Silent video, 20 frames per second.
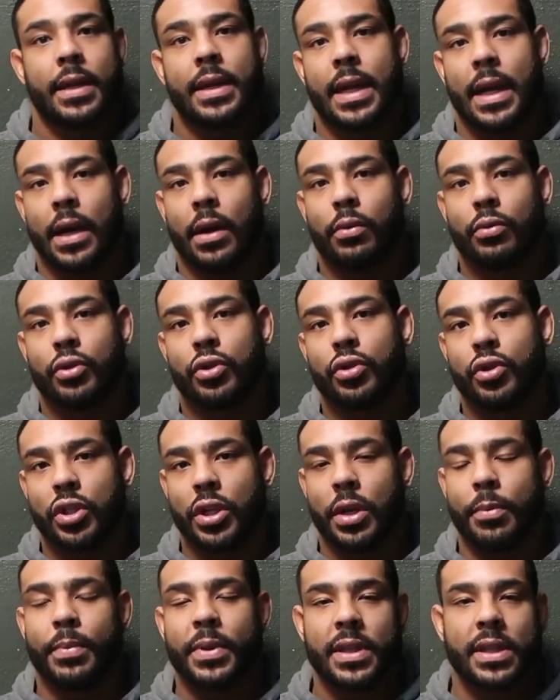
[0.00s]
Now, to
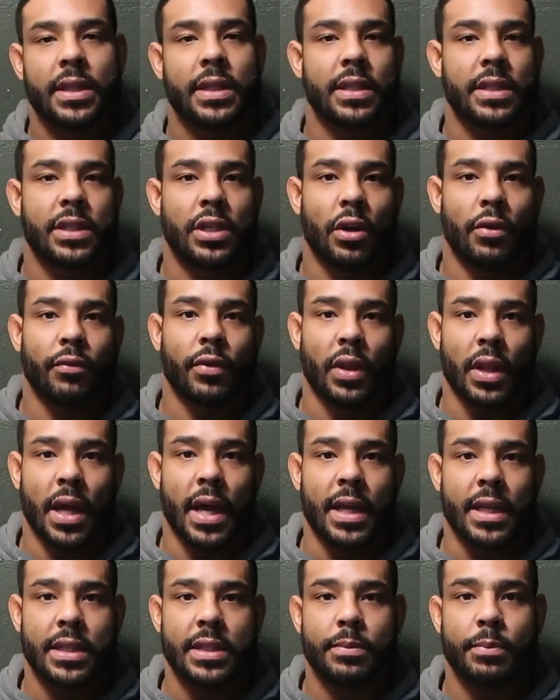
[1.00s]
jump into the
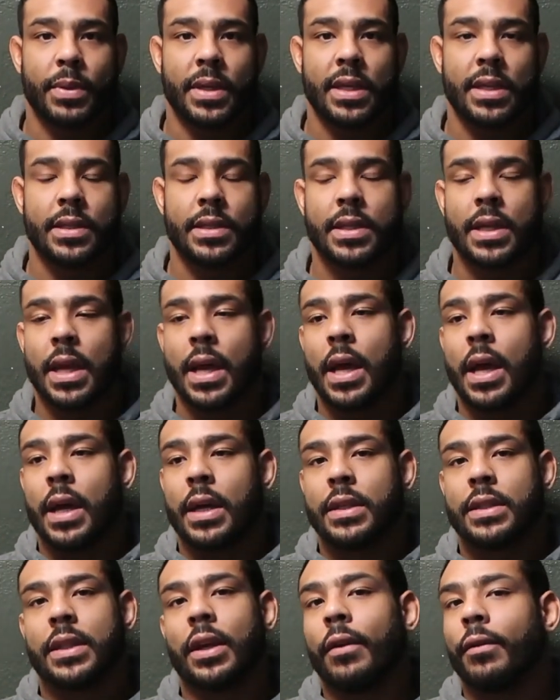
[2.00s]
self-reliance piece,
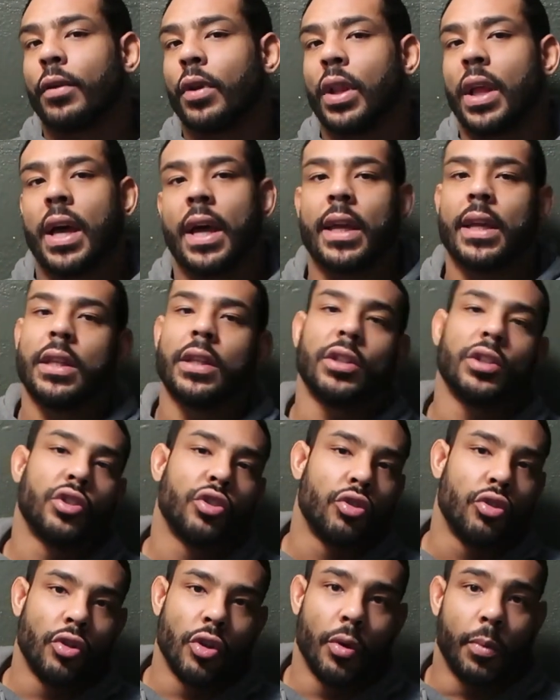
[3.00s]
self-reliance,
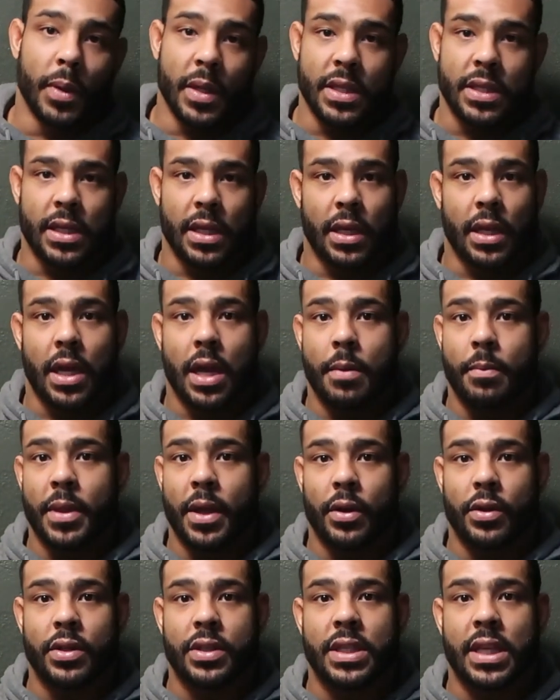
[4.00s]
nobody's going to come
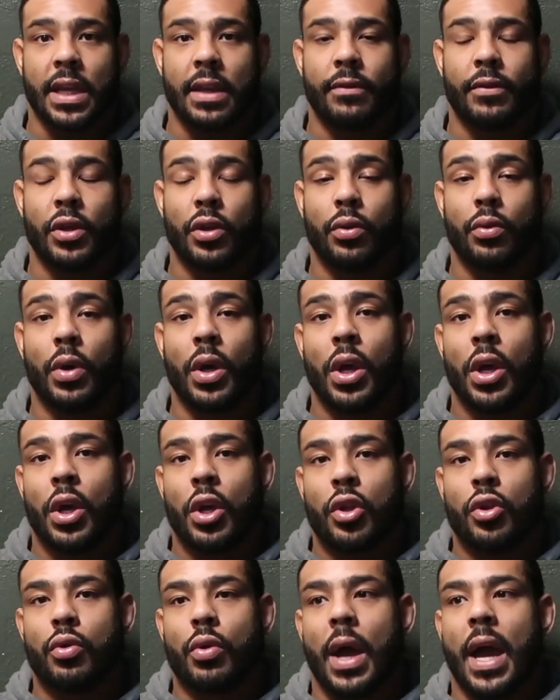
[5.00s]
there and save you.
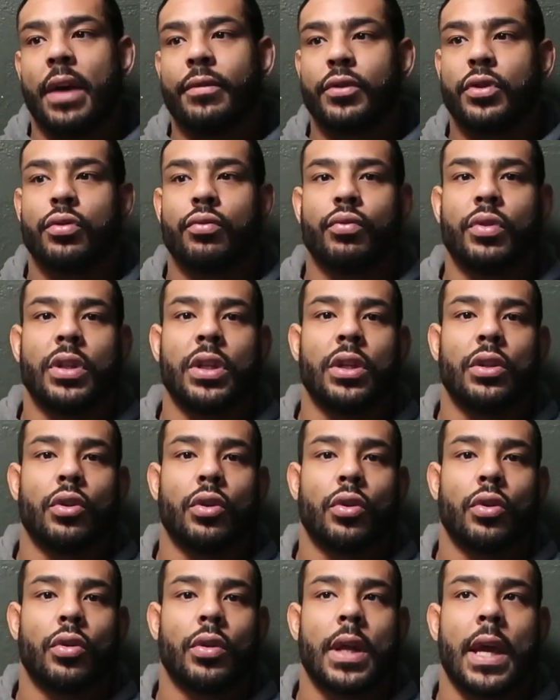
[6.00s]
You have to really
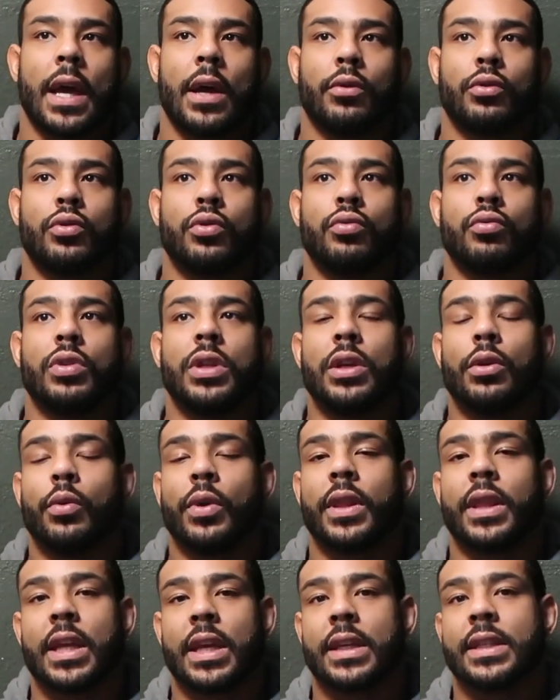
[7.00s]
learn how to deal
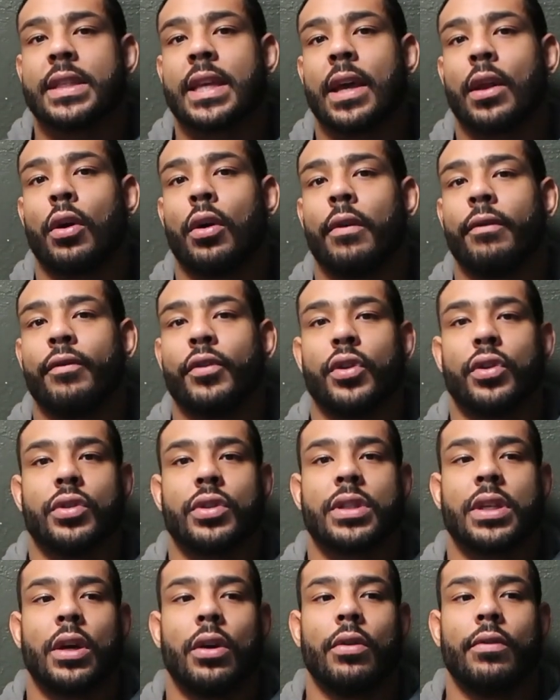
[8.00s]
with things head on for
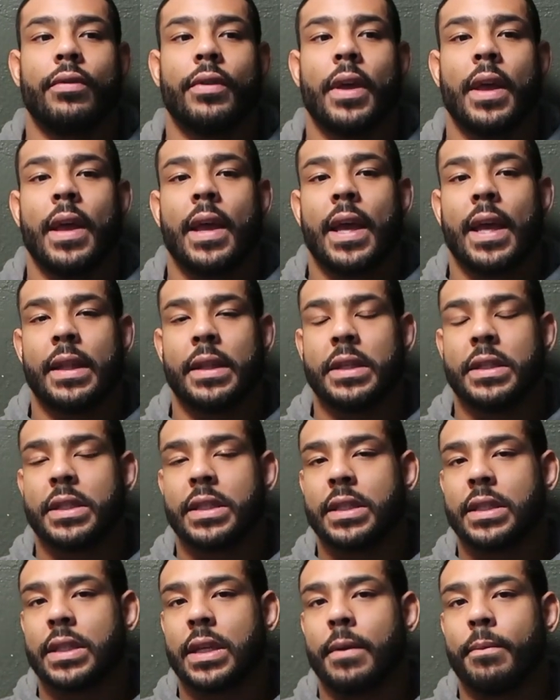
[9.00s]
yourself. And
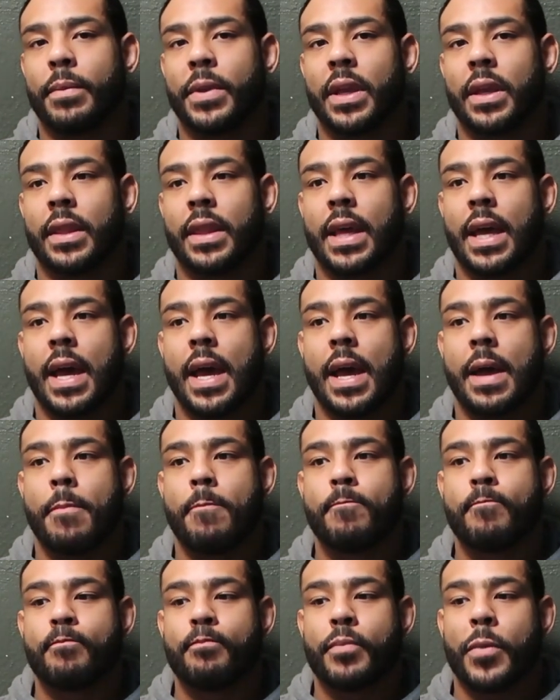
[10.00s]
this is something
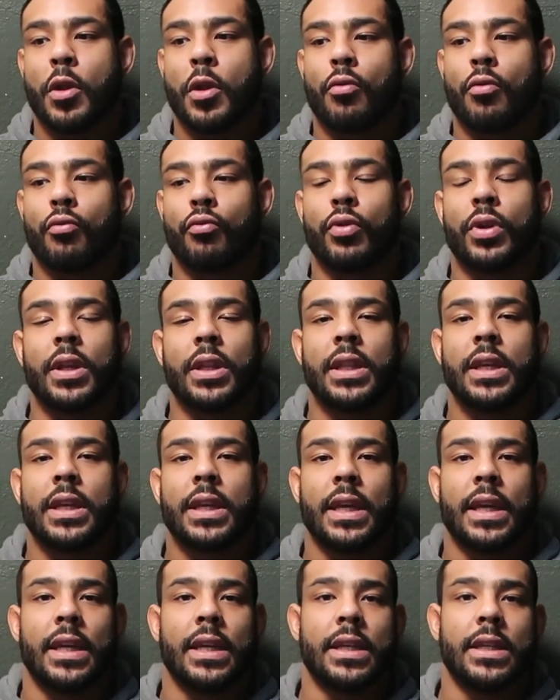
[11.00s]
that
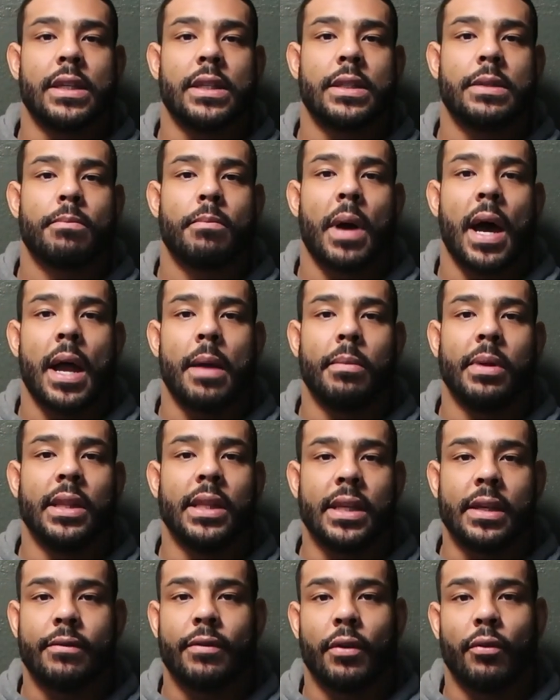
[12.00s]
really is my
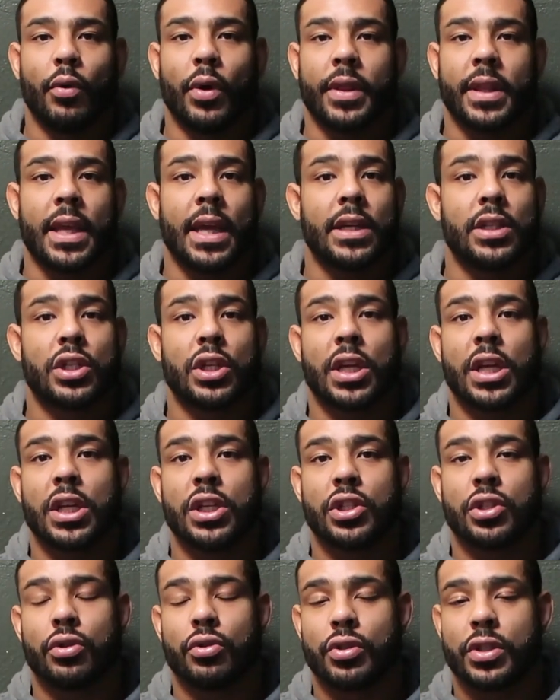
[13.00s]
belief of what the
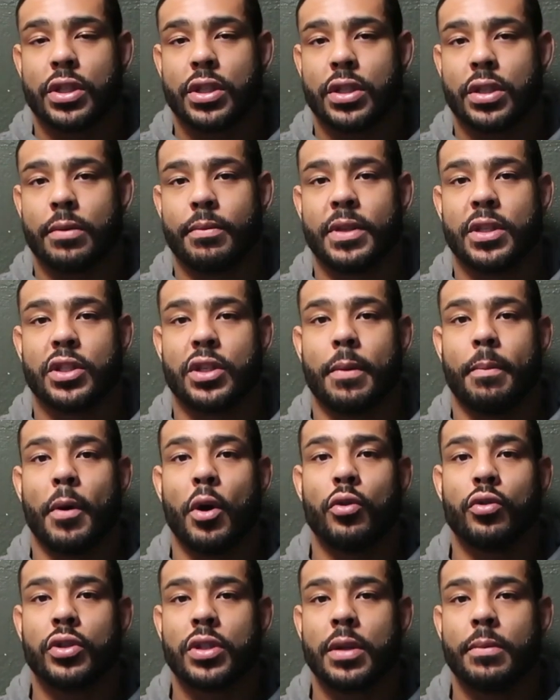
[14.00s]
educational system is
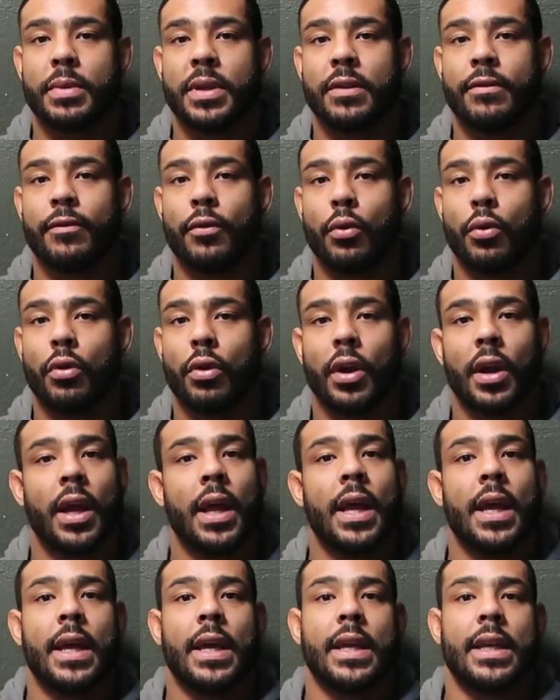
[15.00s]
supposed to be for
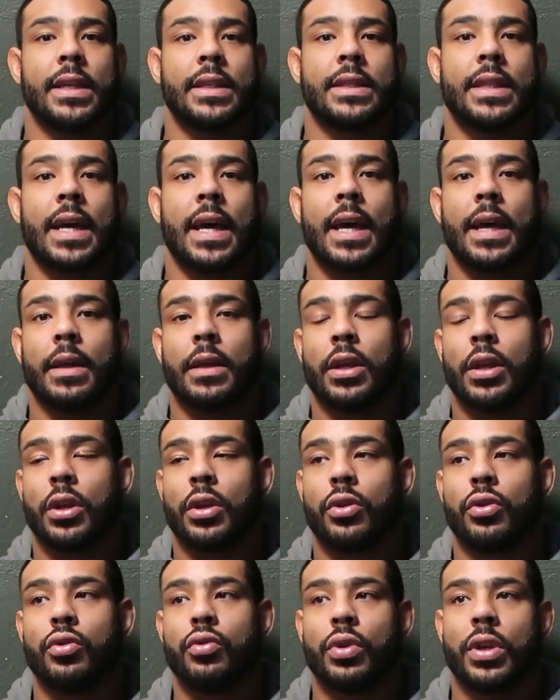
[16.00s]
is that
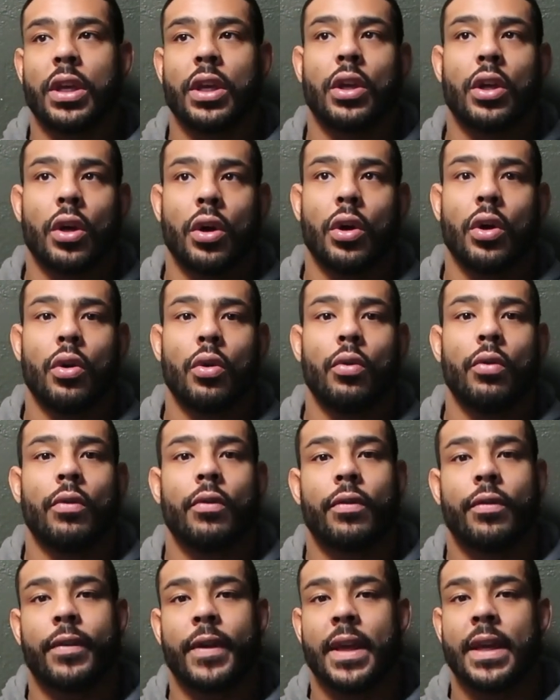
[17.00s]
you can
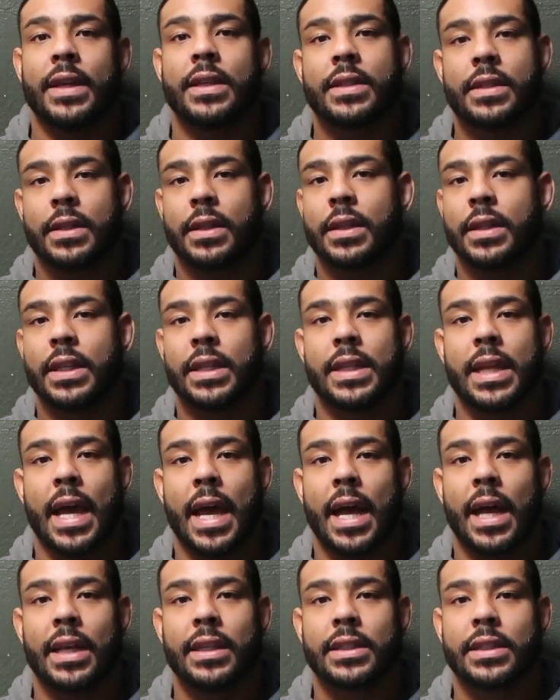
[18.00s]
go face the
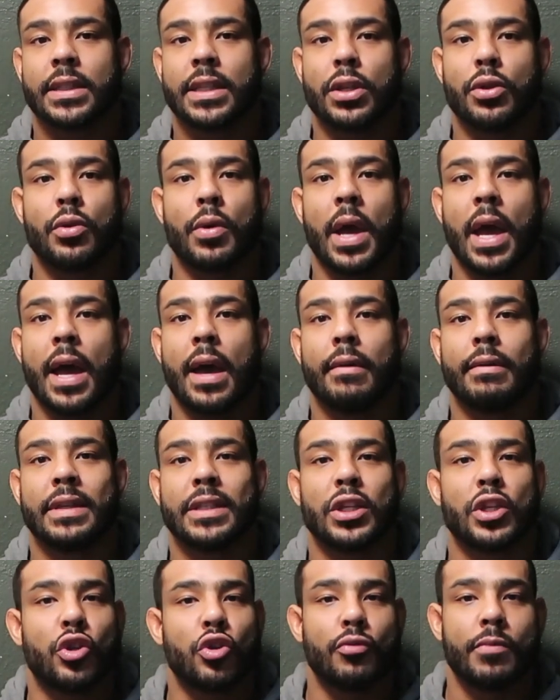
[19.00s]
tasks that you have
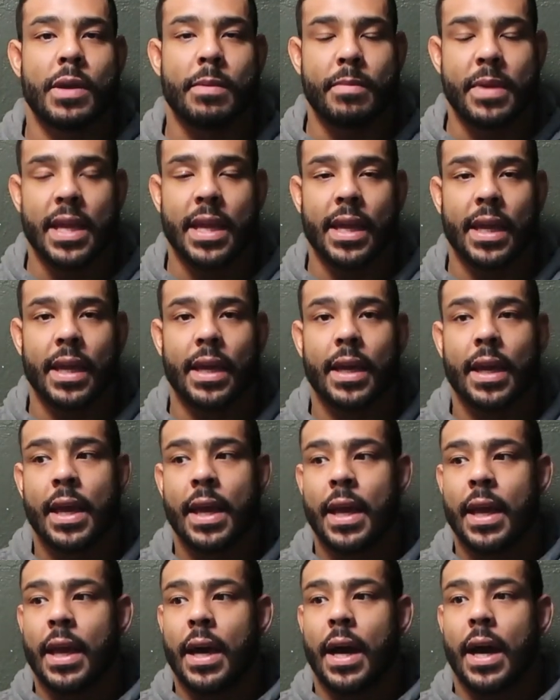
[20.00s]
as a human being
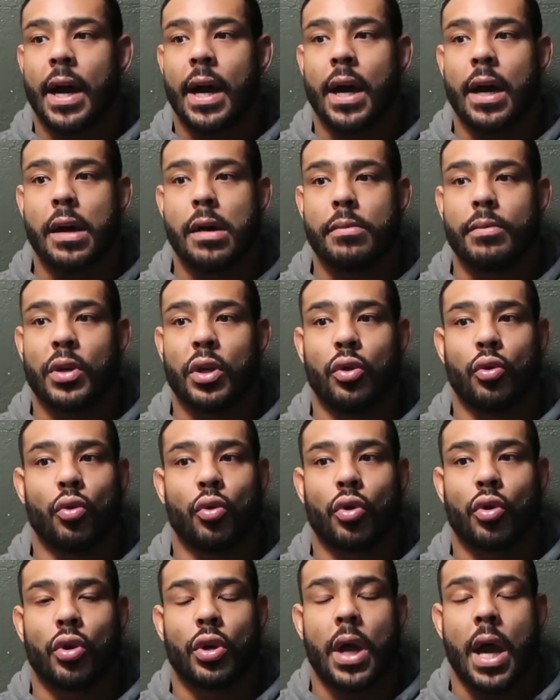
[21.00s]
um, in
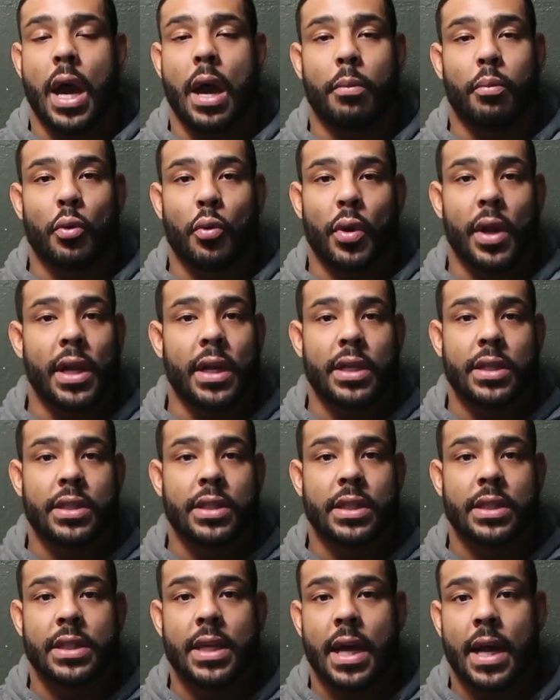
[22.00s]
order to operate in
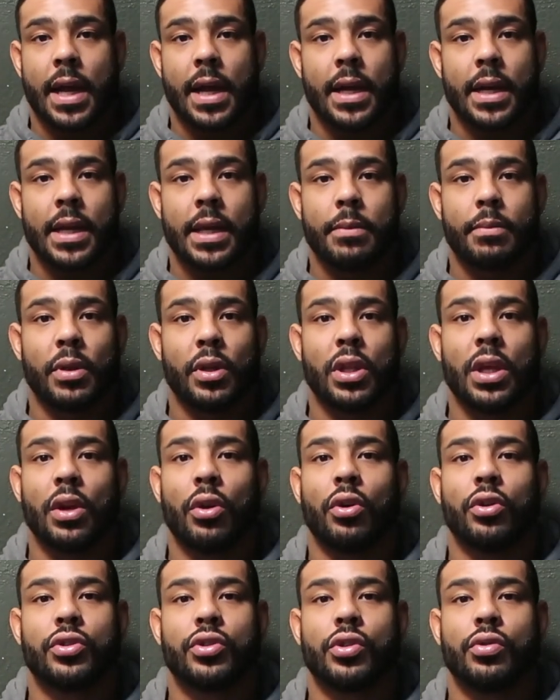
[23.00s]
society, but
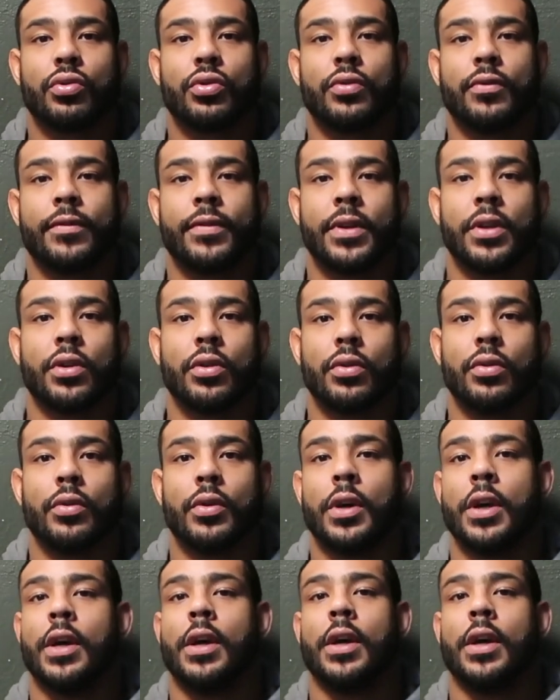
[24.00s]
then also to feel